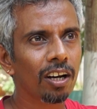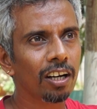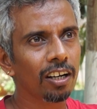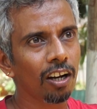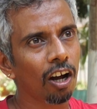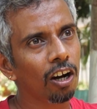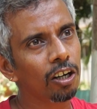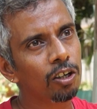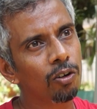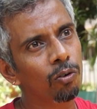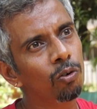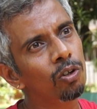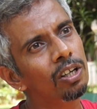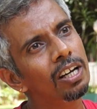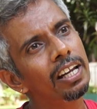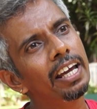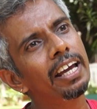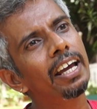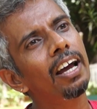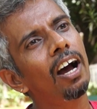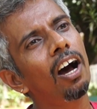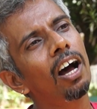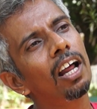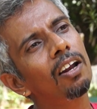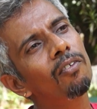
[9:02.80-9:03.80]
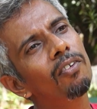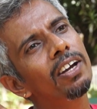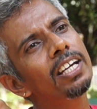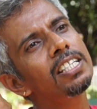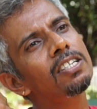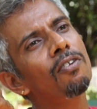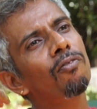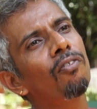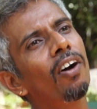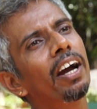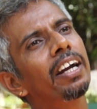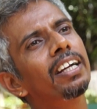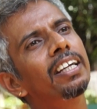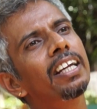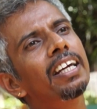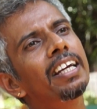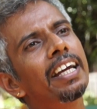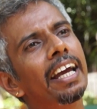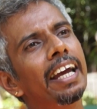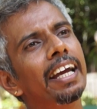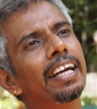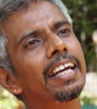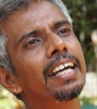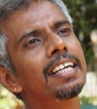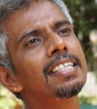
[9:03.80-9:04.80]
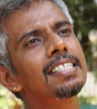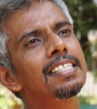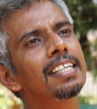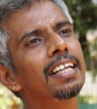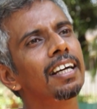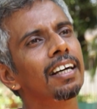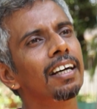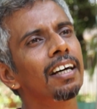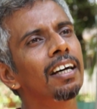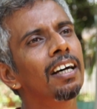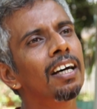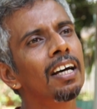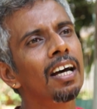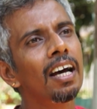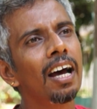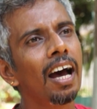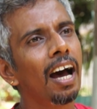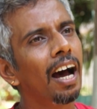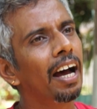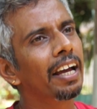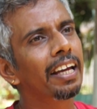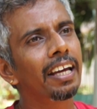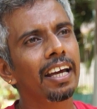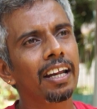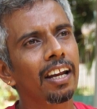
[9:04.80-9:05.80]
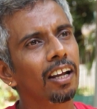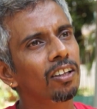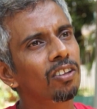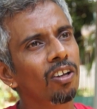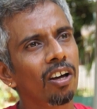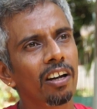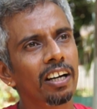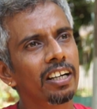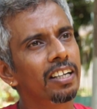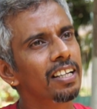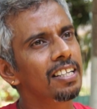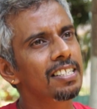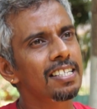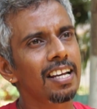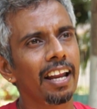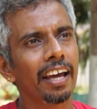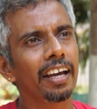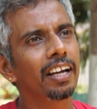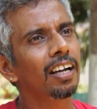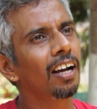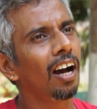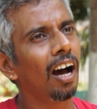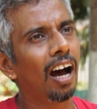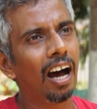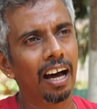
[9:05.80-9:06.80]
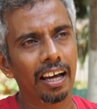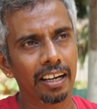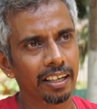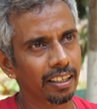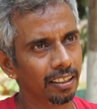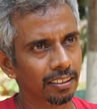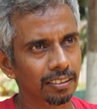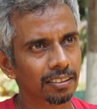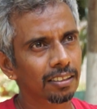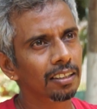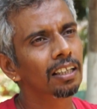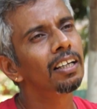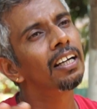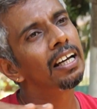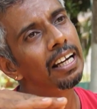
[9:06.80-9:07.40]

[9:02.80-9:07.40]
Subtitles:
not only always fighting against the higher authorities like Aryans.